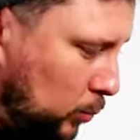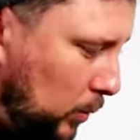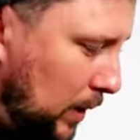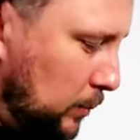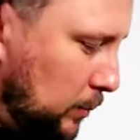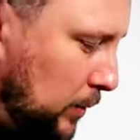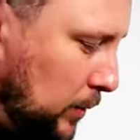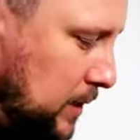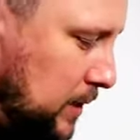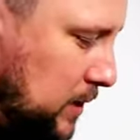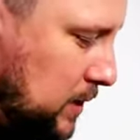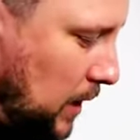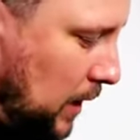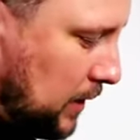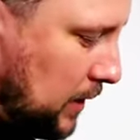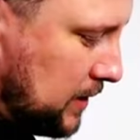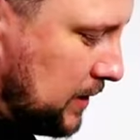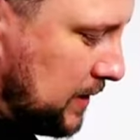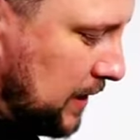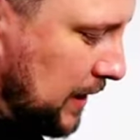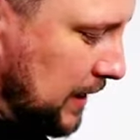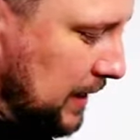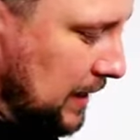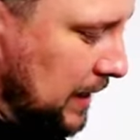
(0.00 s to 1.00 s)
when we start
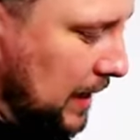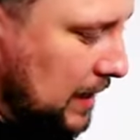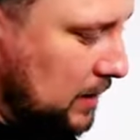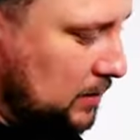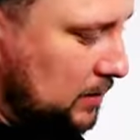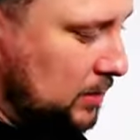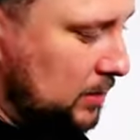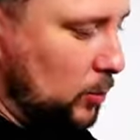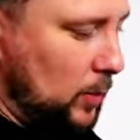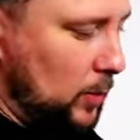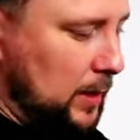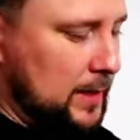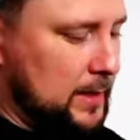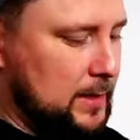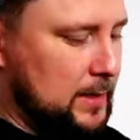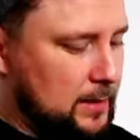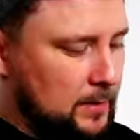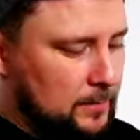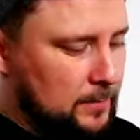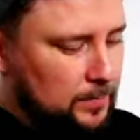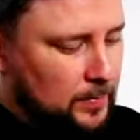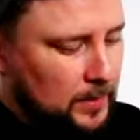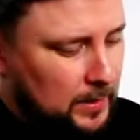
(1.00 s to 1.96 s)
to take length away,